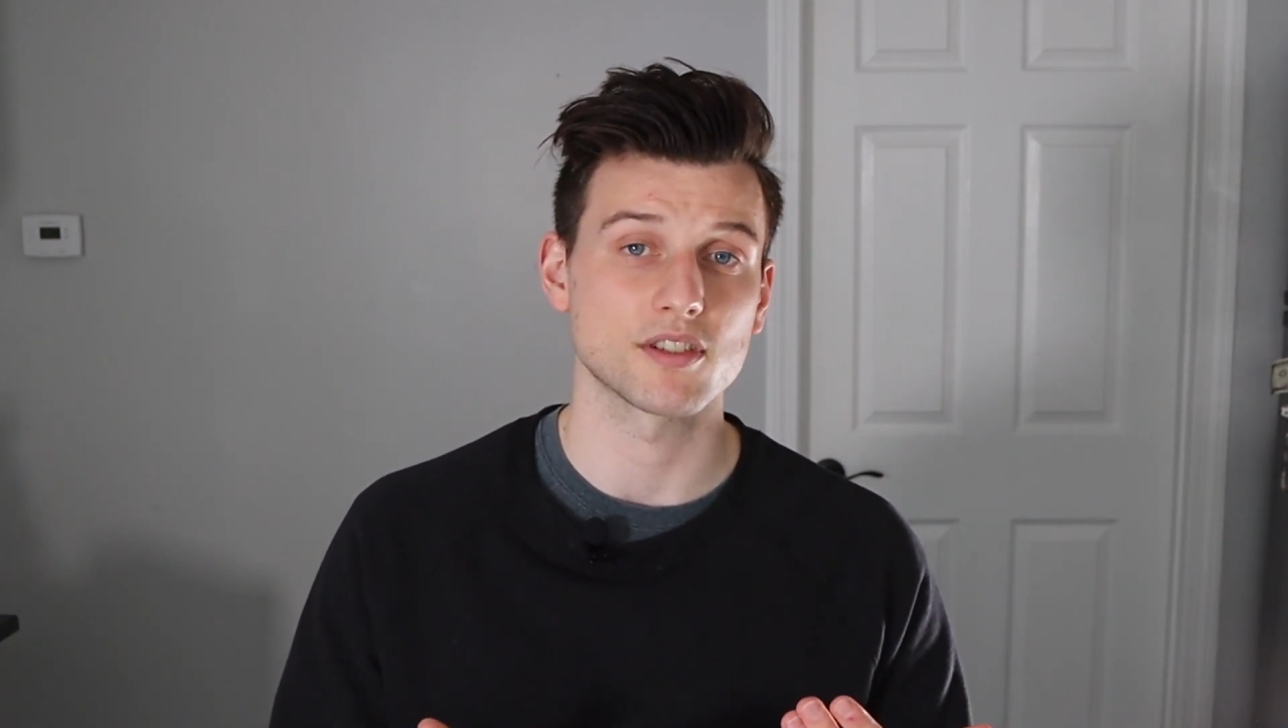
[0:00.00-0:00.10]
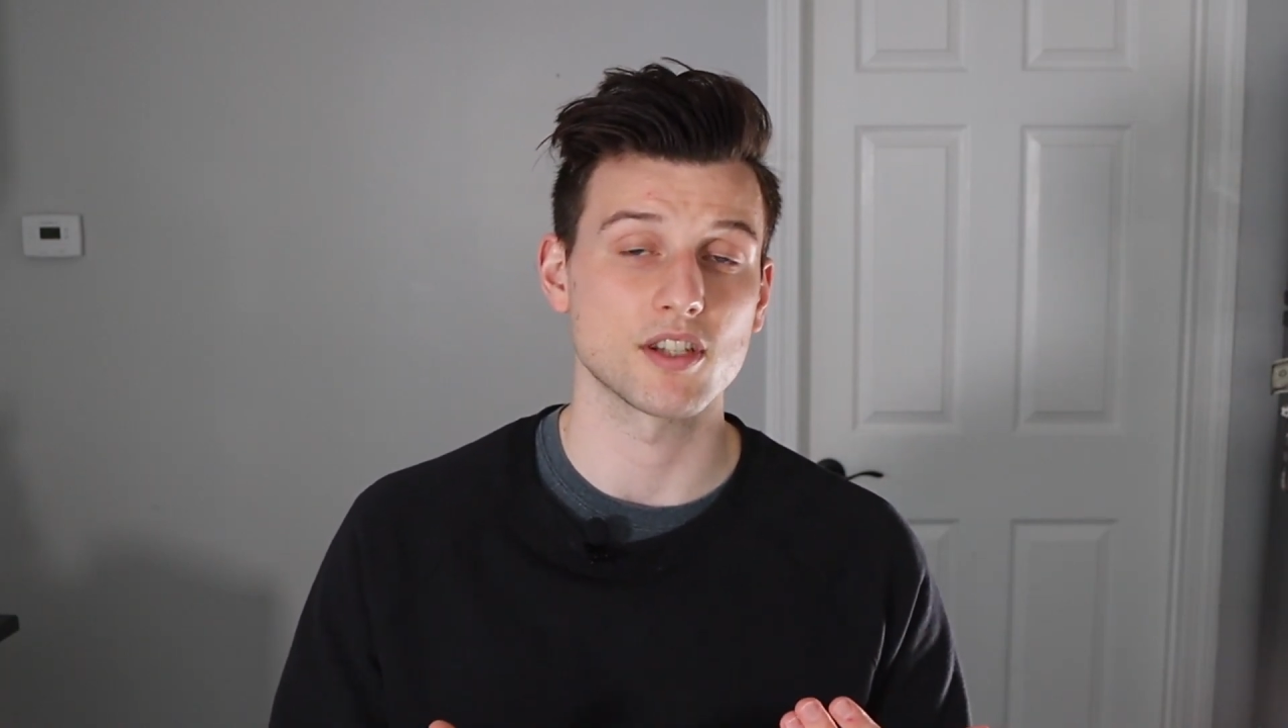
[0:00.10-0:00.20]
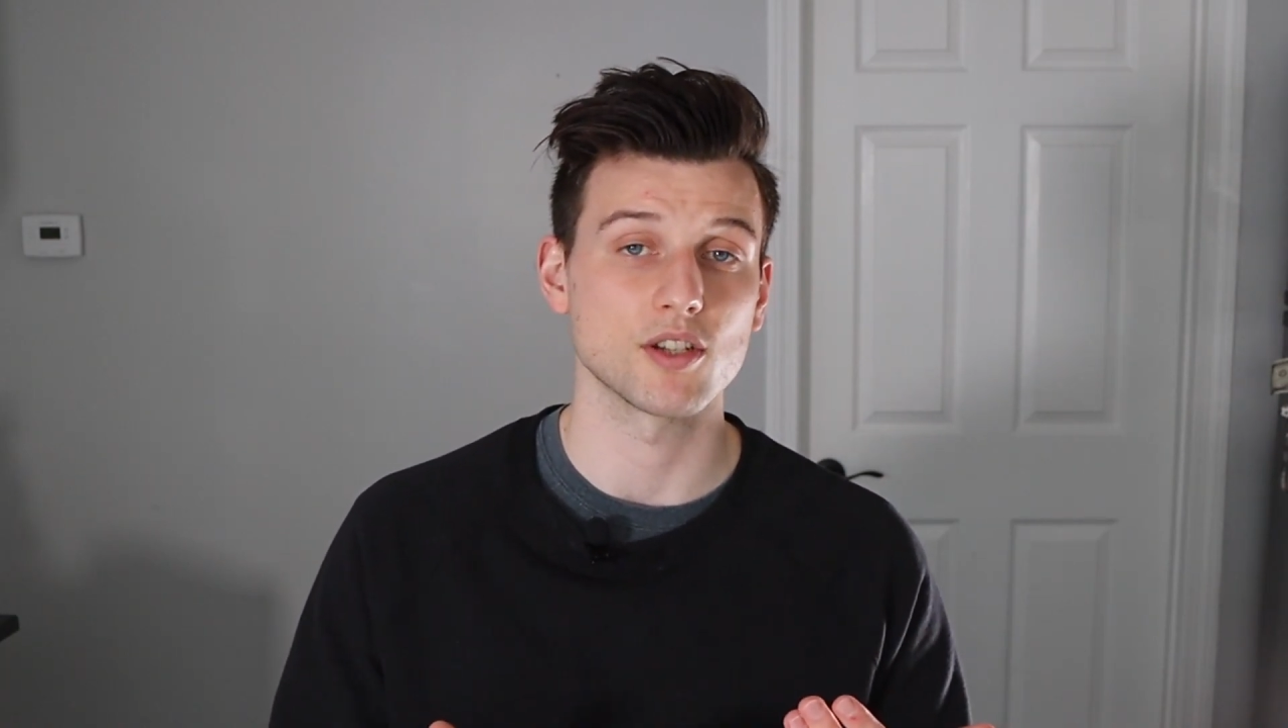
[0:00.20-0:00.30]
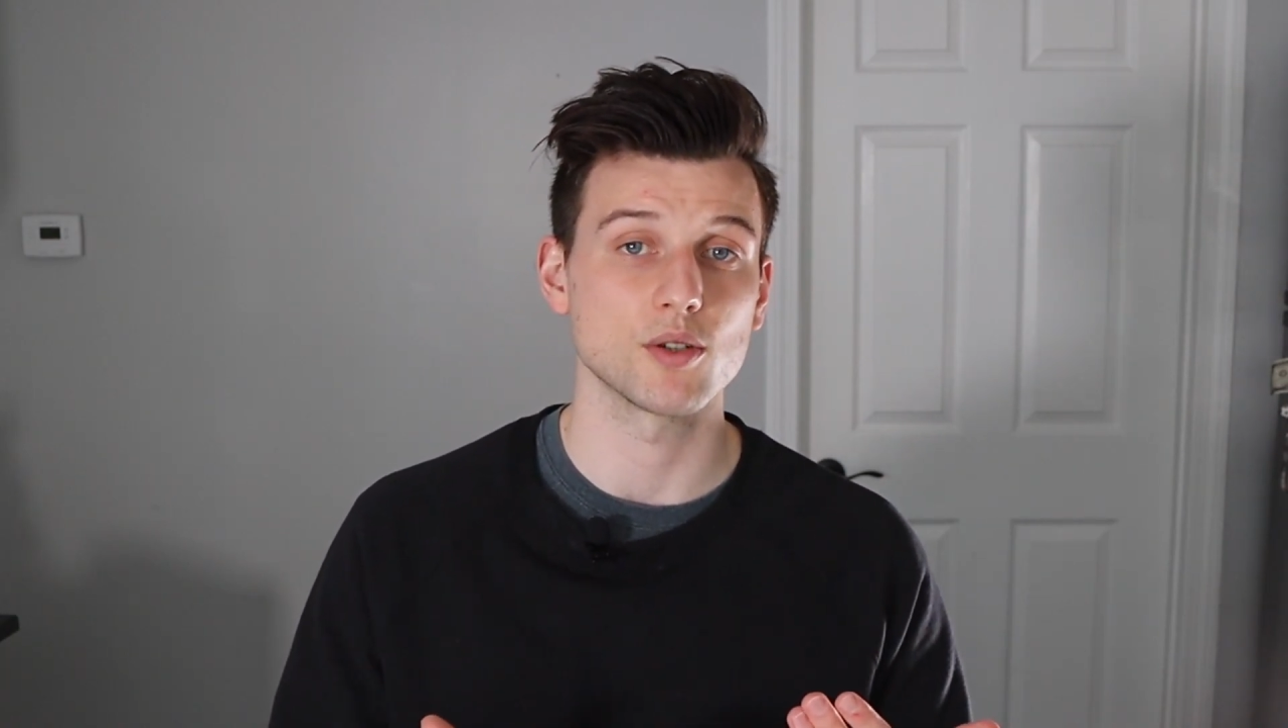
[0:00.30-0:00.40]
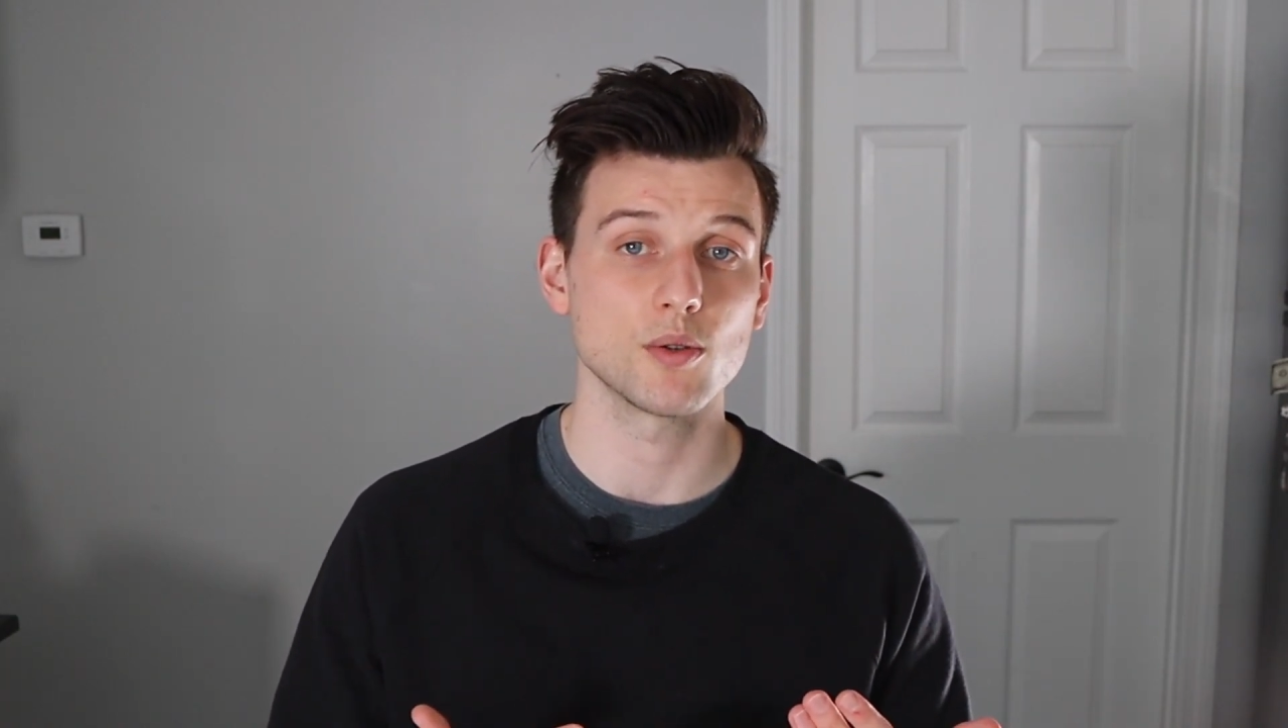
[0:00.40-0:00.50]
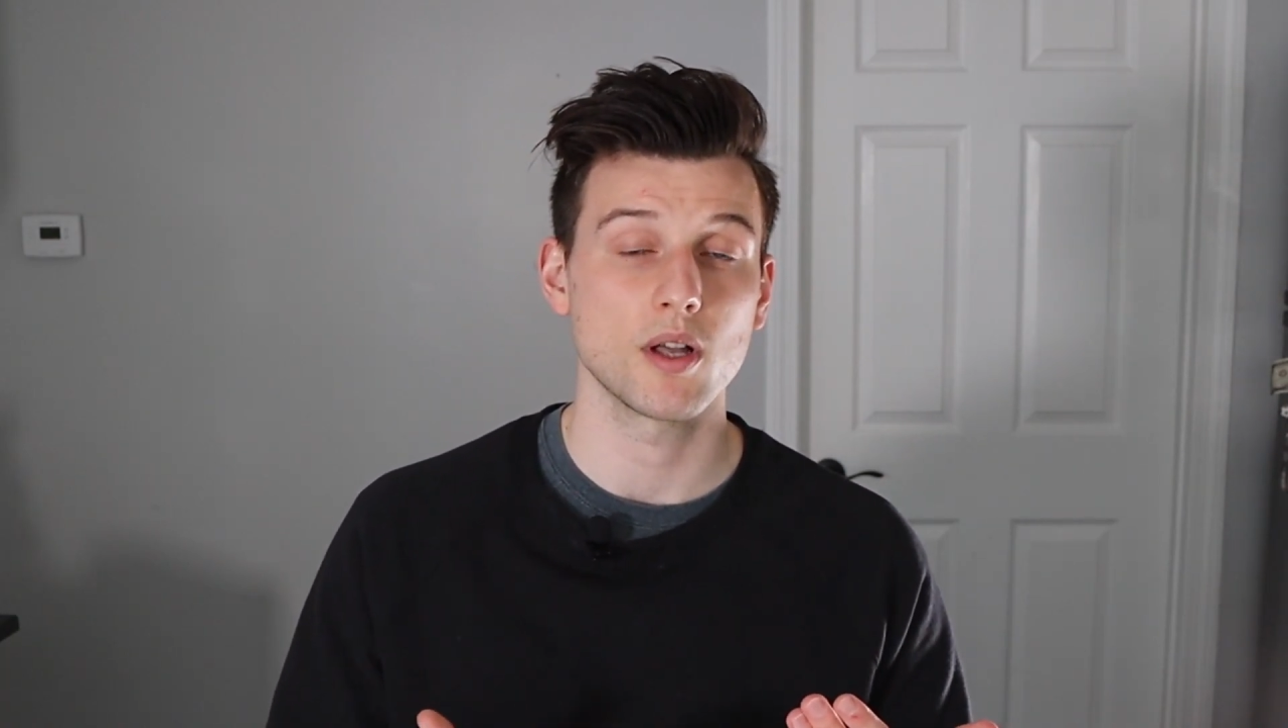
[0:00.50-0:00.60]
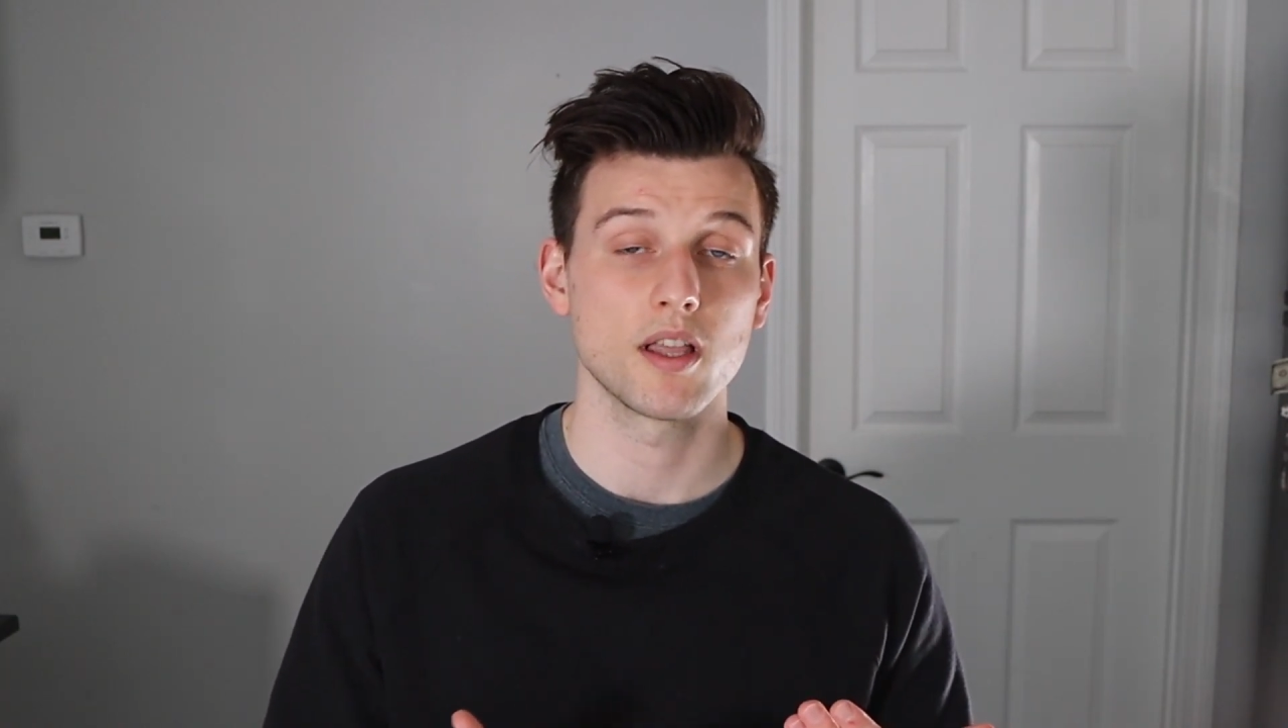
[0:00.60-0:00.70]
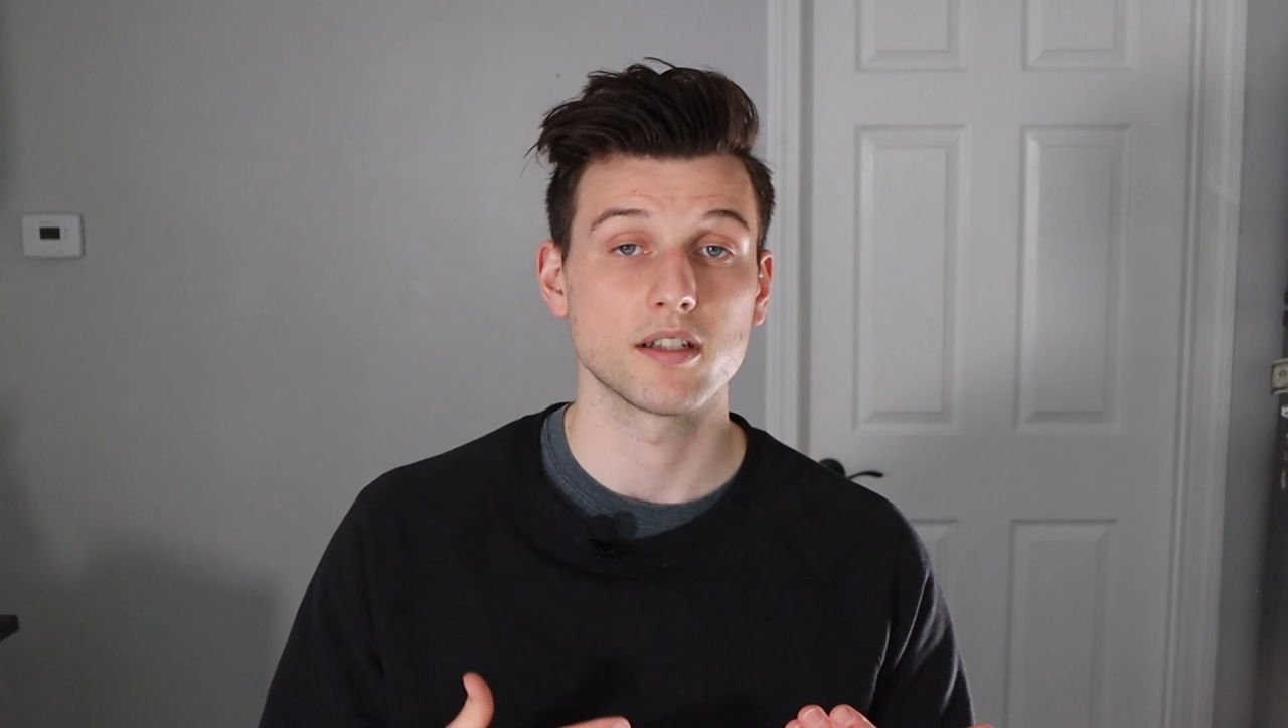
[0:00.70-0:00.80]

to you